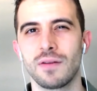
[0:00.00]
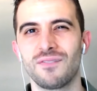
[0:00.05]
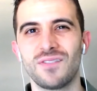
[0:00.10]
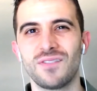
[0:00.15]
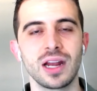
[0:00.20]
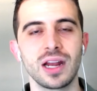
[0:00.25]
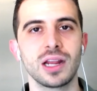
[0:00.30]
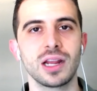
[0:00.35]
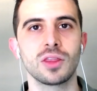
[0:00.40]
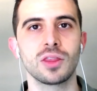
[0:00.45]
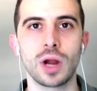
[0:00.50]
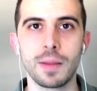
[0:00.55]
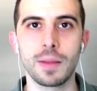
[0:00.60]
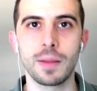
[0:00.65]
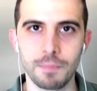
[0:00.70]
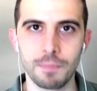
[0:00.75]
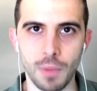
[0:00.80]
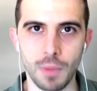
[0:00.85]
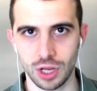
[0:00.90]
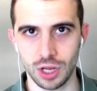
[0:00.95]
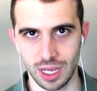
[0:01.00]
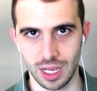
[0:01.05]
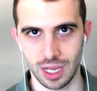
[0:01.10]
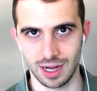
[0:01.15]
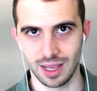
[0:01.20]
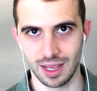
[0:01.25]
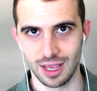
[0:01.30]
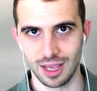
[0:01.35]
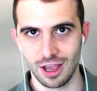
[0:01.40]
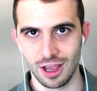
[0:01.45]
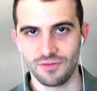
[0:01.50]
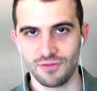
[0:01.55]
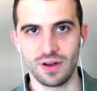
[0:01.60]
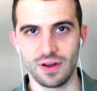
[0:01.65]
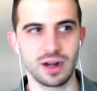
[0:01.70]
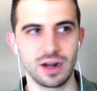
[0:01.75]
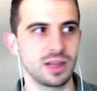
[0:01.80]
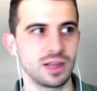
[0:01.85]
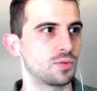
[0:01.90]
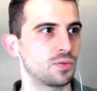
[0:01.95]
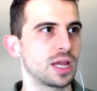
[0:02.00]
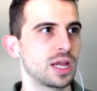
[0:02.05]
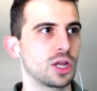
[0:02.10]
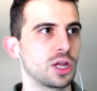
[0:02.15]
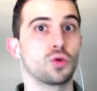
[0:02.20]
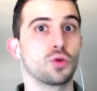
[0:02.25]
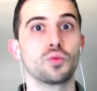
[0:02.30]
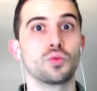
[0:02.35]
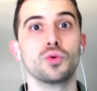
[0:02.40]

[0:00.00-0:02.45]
finding the right market, finding the right group